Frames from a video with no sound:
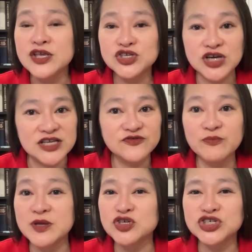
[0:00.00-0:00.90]
just
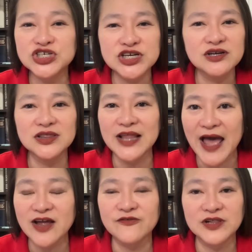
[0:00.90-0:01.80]
from their sheer
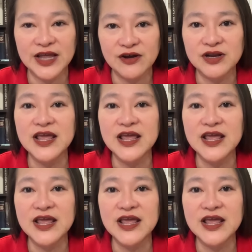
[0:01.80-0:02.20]
lack of clarity